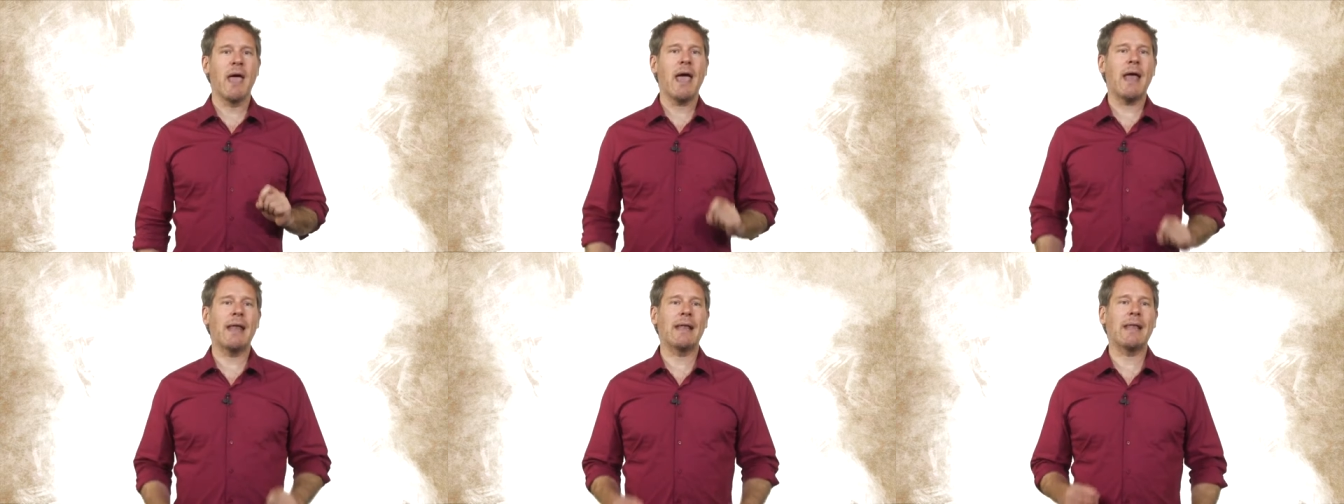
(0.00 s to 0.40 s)

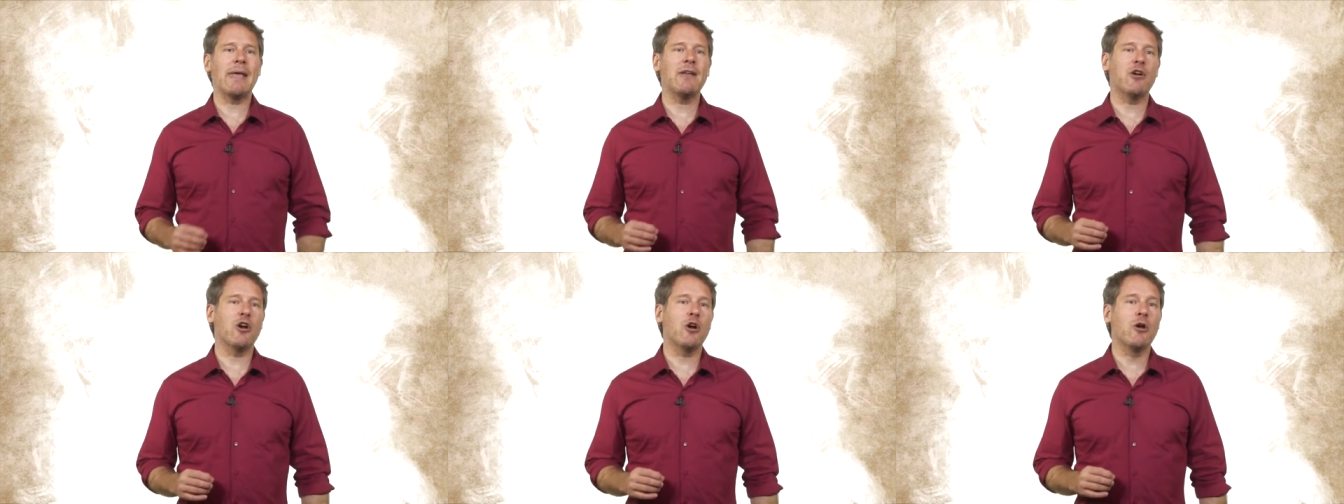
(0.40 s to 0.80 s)
and
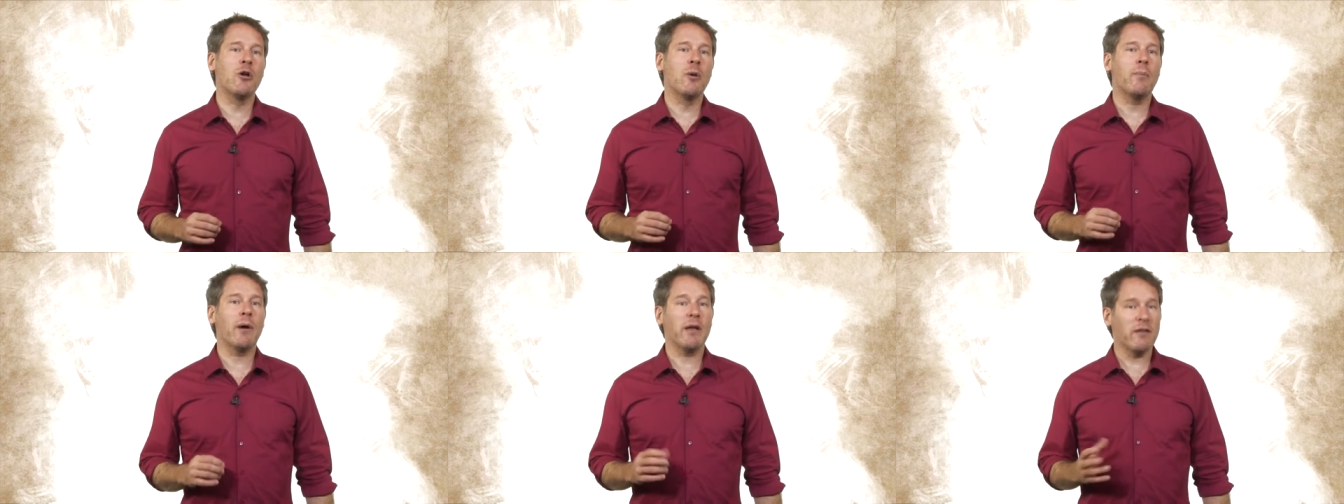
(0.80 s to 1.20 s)
later
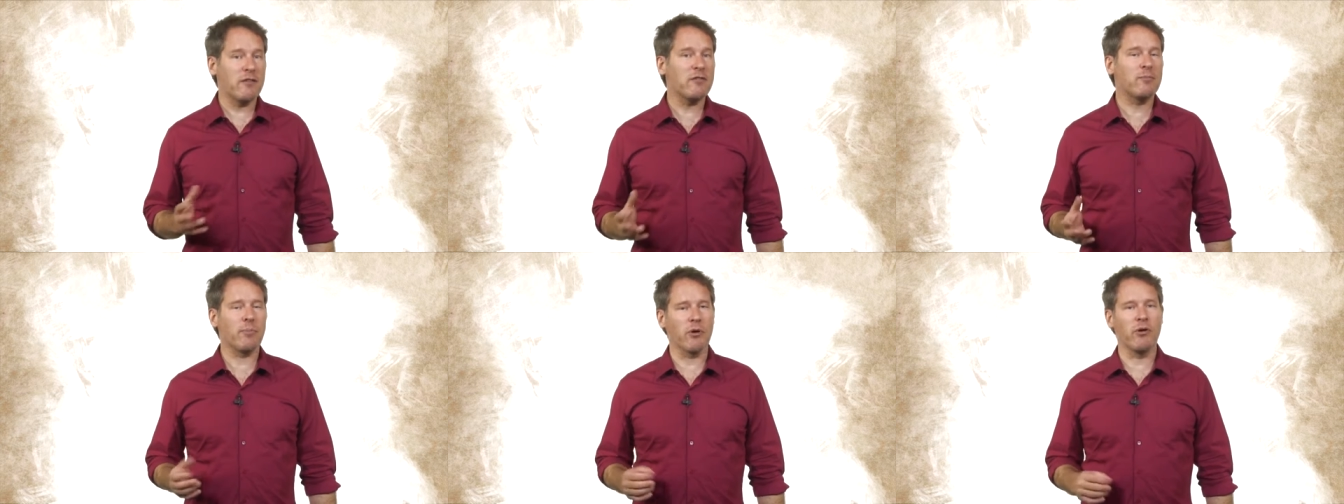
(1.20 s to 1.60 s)
by his
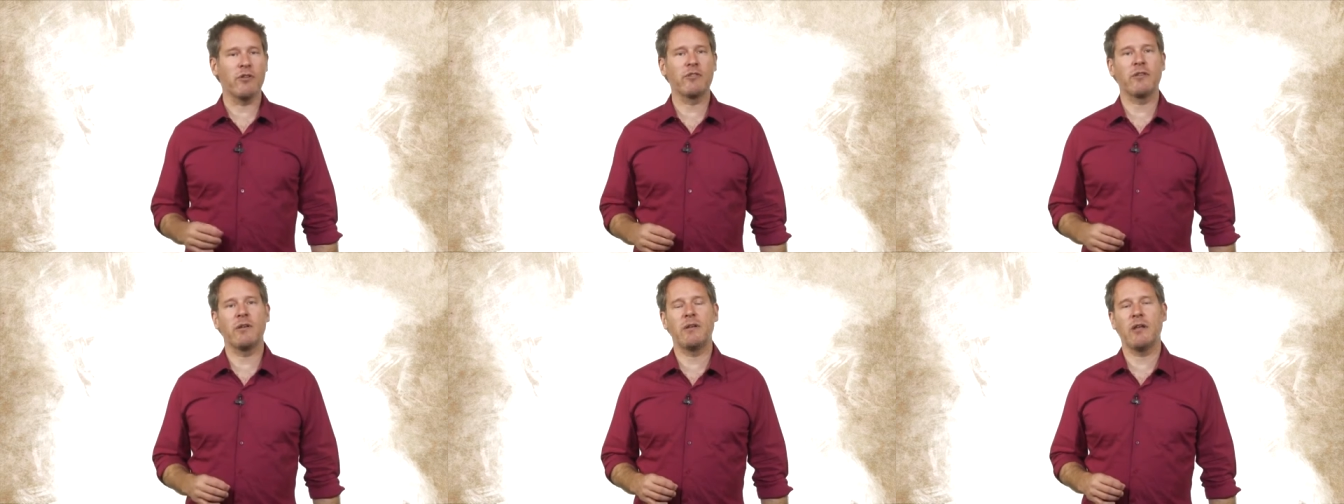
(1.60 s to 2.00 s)

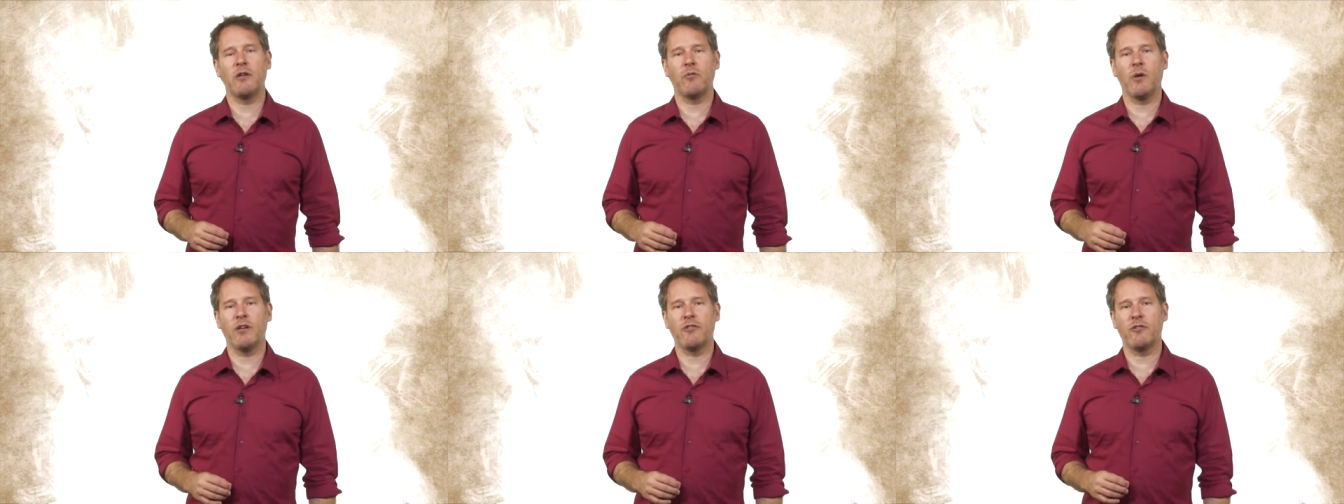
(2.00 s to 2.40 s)
spurious
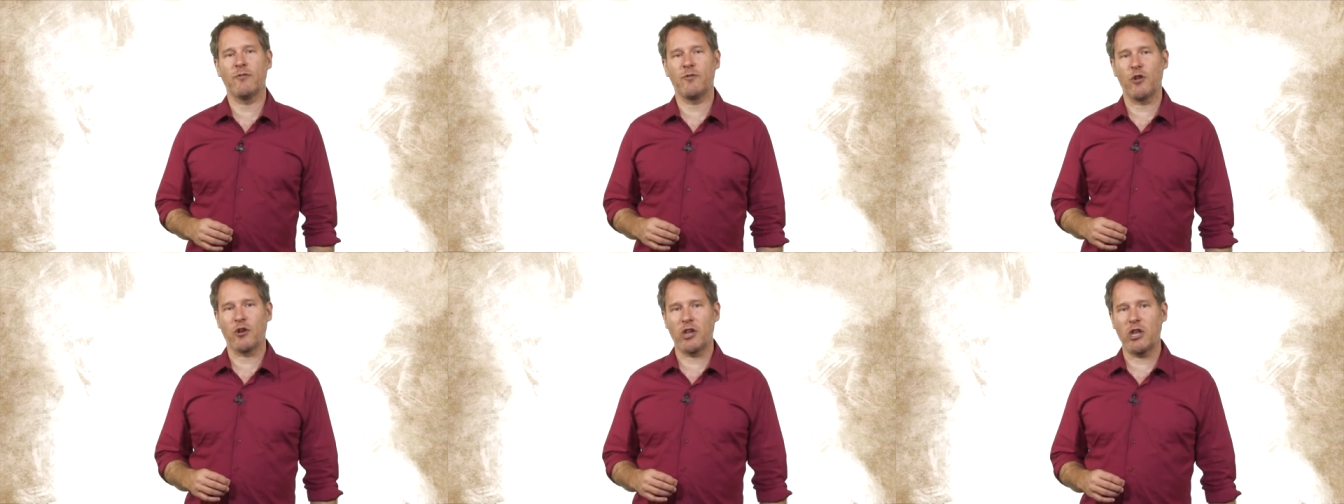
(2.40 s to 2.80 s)
continuation
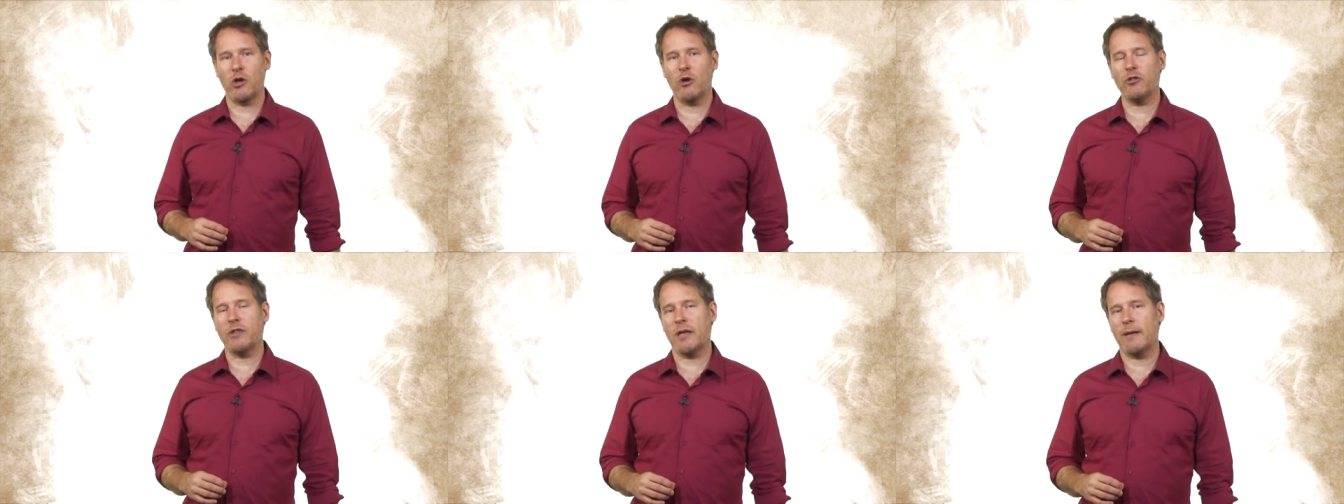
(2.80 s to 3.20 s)
of Don
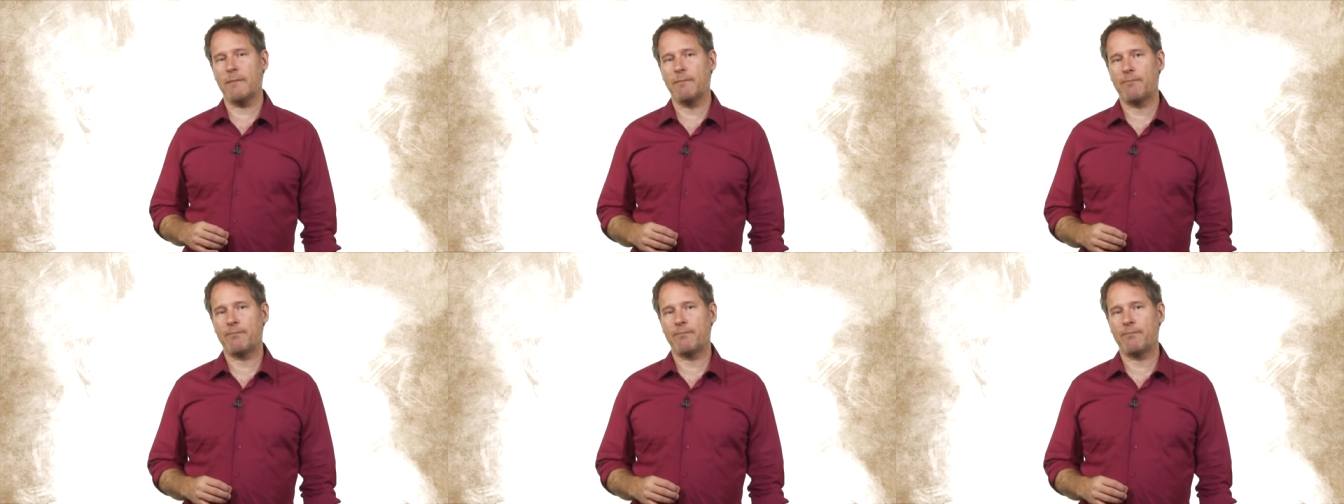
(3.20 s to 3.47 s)
Quixote.